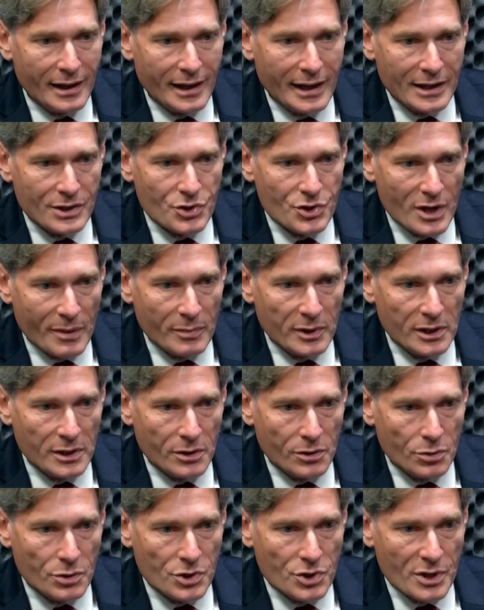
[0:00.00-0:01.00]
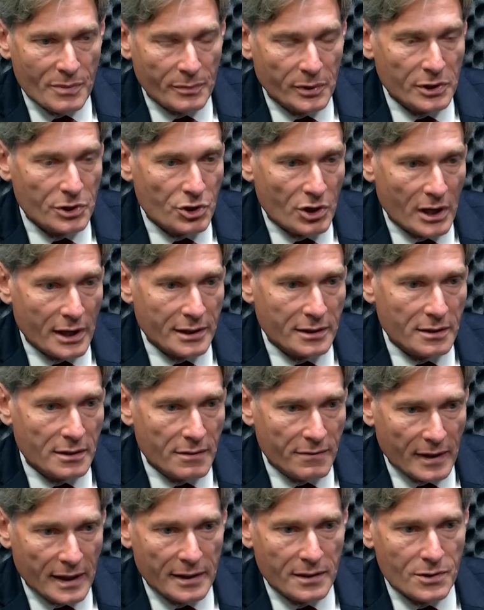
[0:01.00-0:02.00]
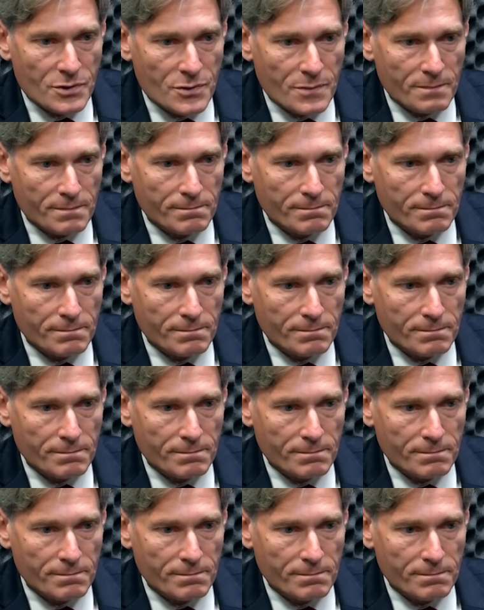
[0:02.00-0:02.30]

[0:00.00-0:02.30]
and somebody who is simply trying to divide us.